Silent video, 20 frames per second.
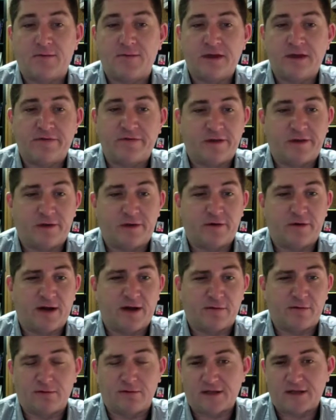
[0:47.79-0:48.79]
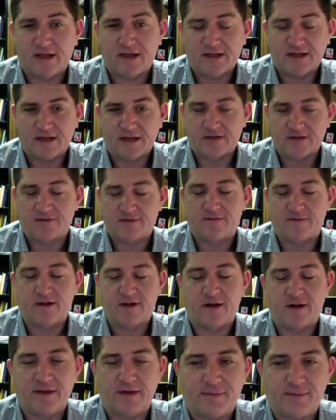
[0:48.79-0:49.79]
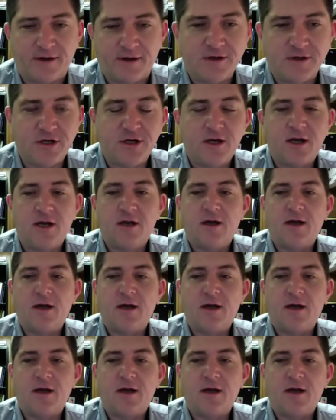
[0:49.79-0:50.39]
even though I don't really like Dr. Phil all that much.